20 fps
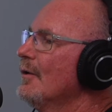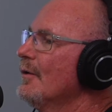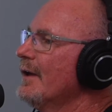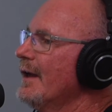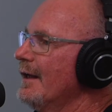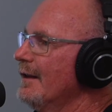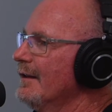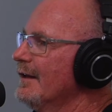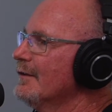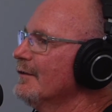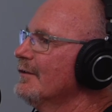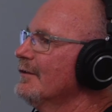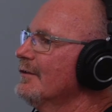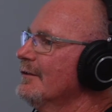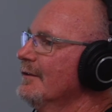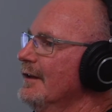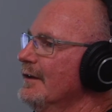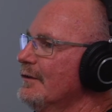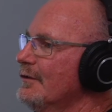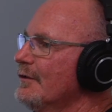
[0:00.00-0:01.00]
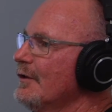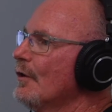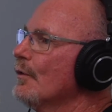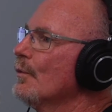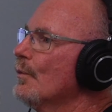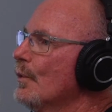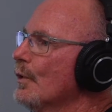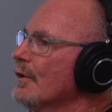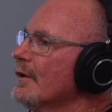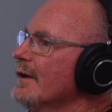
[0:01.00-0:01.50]
and okay, let's
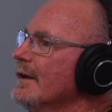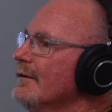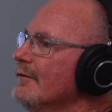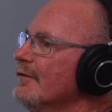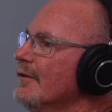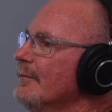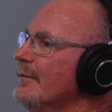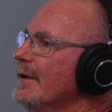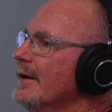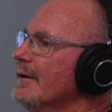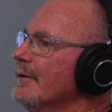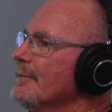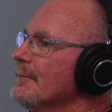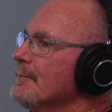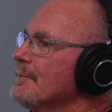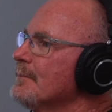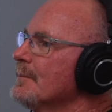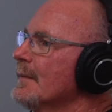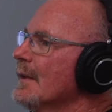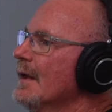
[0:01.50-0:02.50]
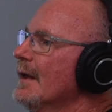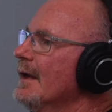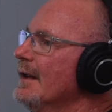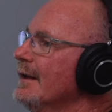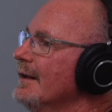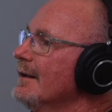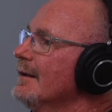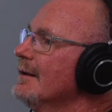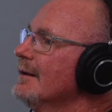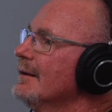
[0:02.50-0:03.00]
start working from there.
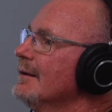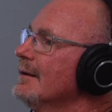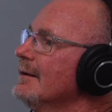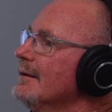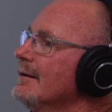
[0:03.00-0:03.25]
And